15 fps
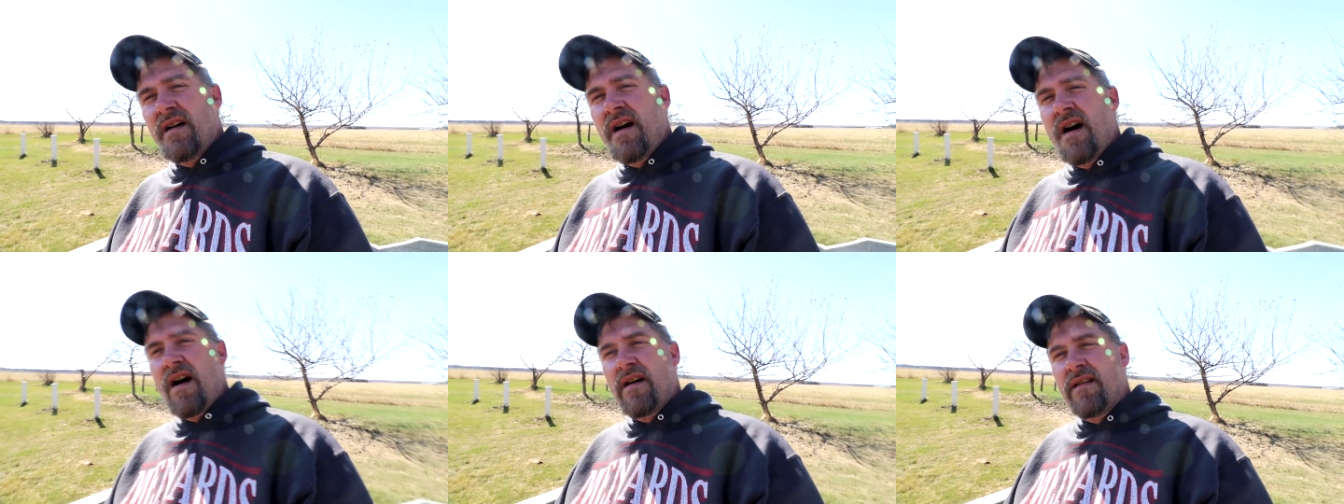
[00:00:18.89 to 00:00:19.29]

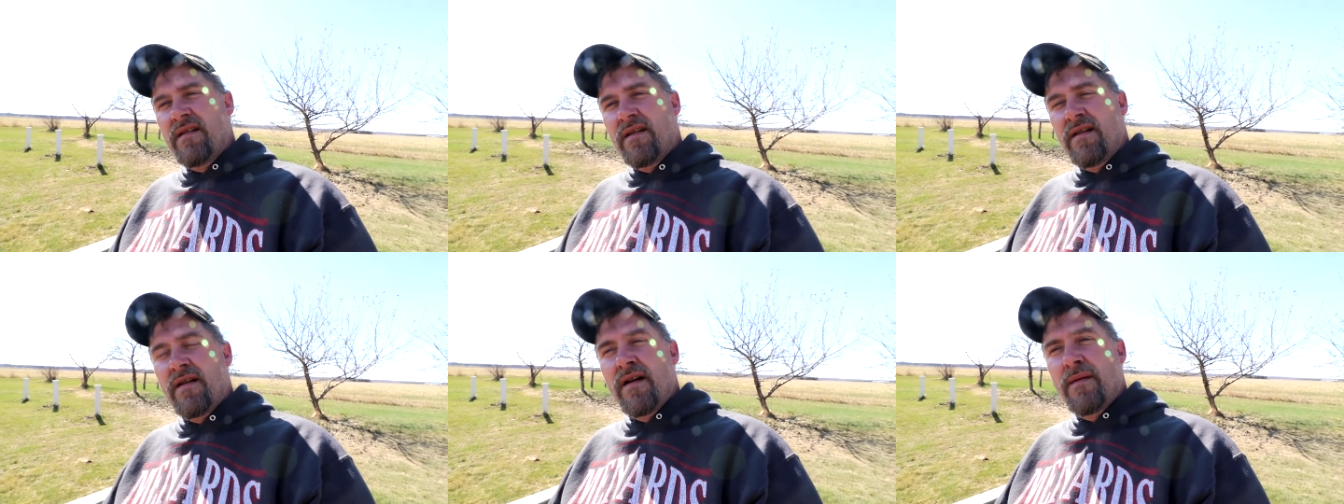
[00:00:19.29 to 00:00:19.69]
on
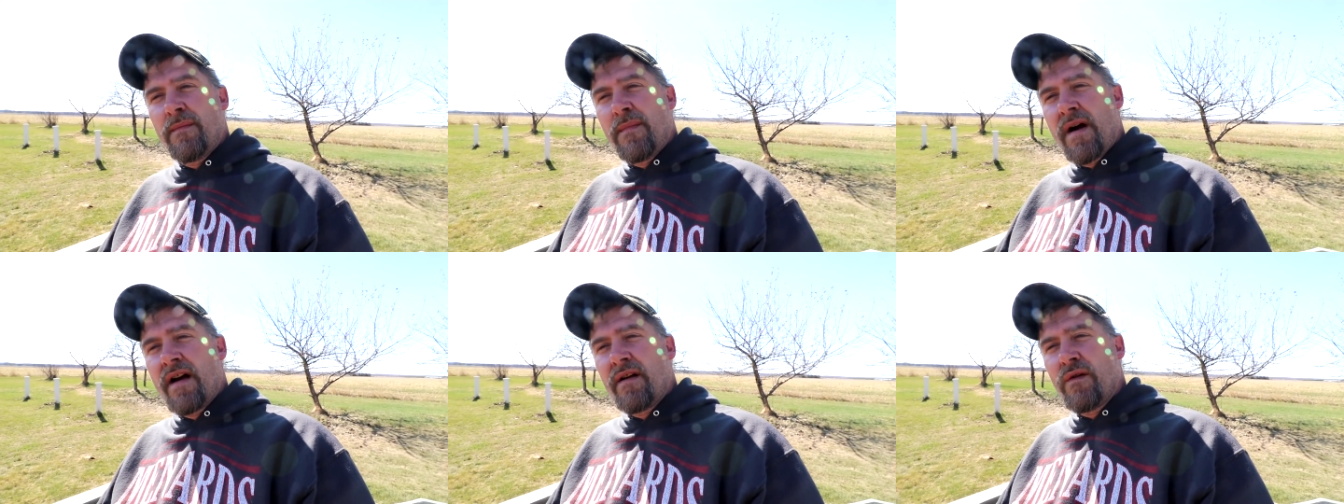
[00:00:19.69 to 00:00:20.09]

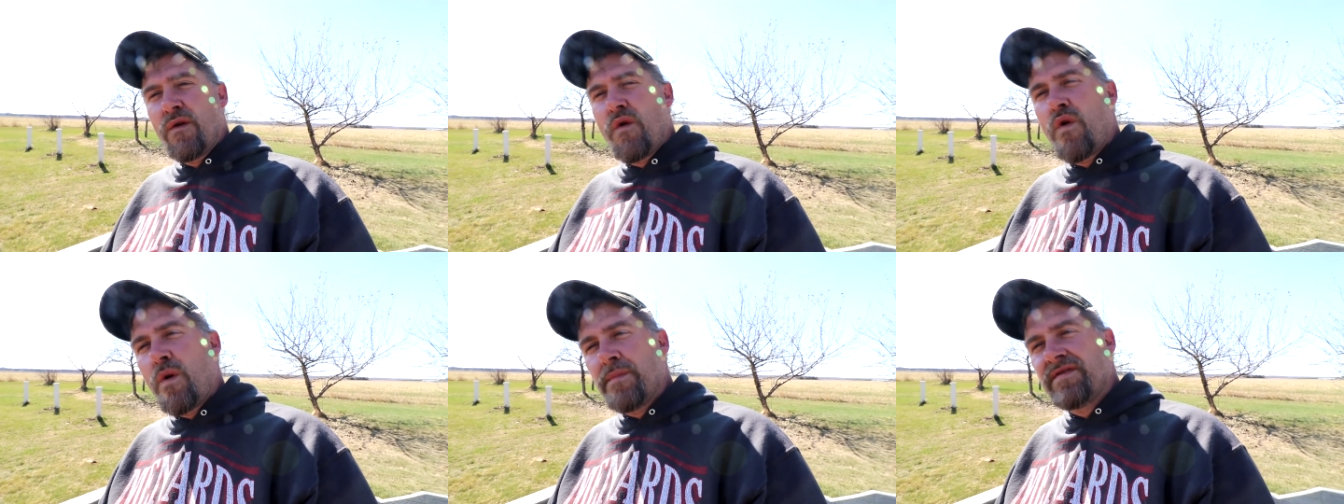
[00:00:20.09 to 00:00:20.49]
Micro
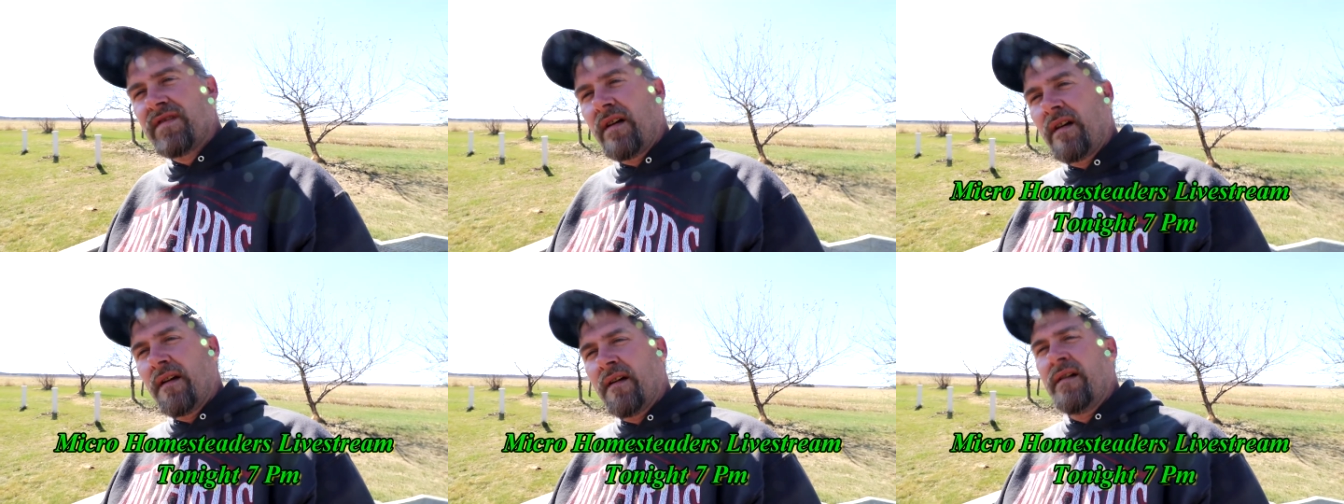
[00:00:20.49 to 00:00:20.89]

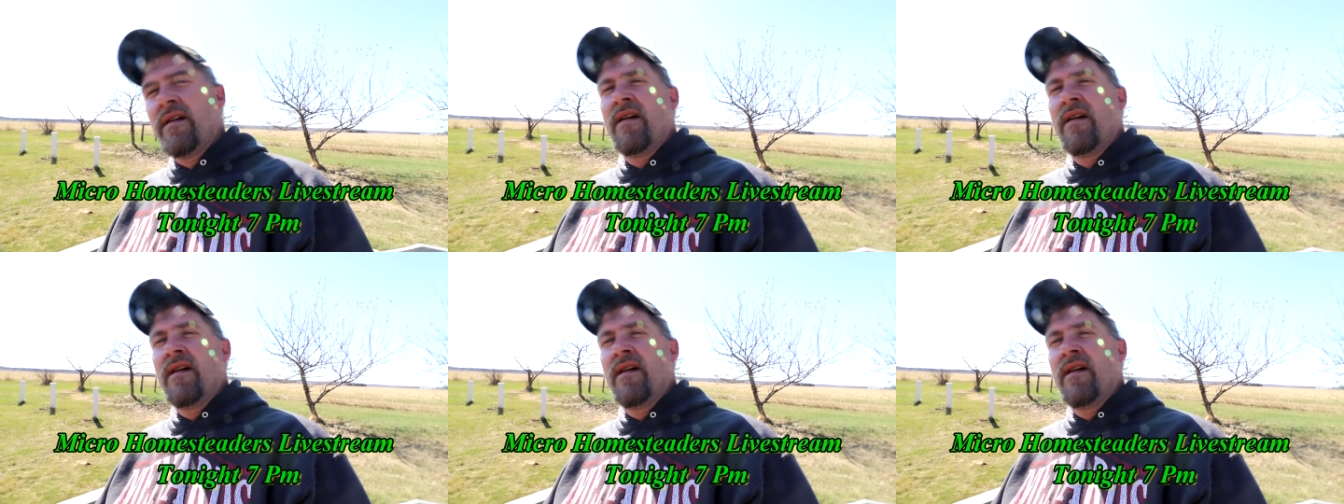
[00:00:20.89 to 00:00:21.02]
Homesteader.